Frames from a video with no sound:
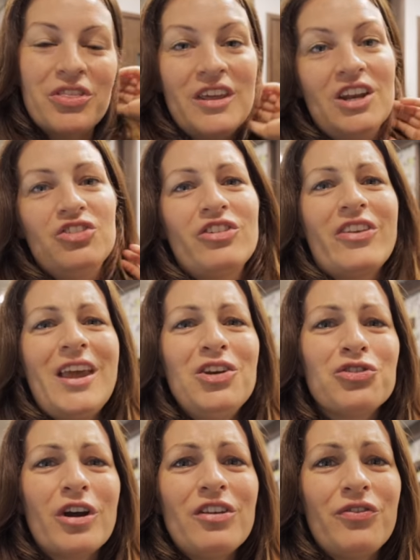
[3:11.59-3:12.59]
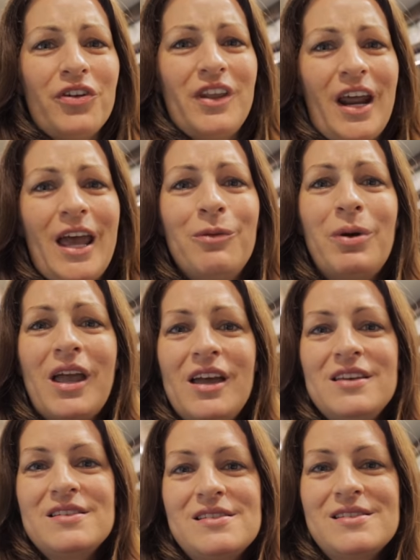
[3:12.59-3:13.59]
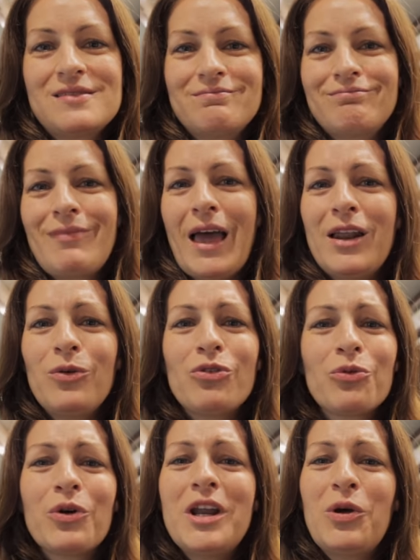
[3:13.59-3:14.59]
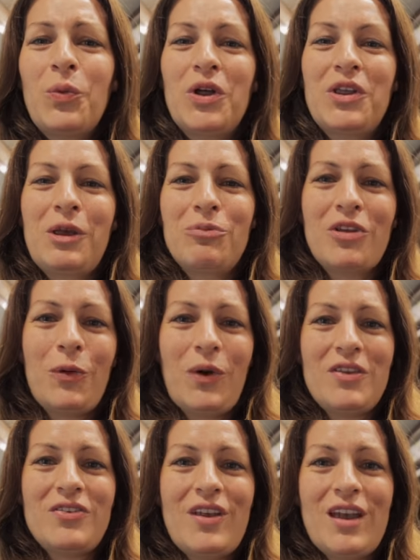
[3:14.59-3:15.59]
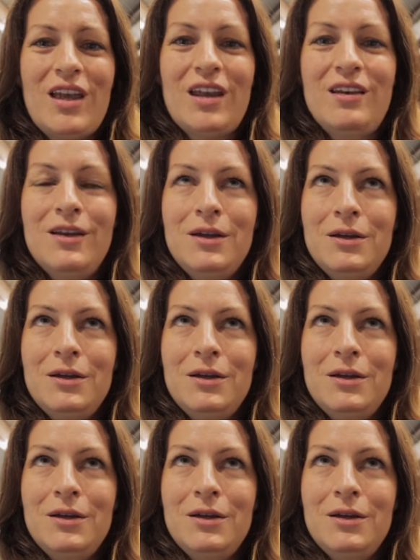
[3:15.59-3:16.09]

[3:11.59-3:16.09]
than just getting dressed for the day because I know Serena Williams always said,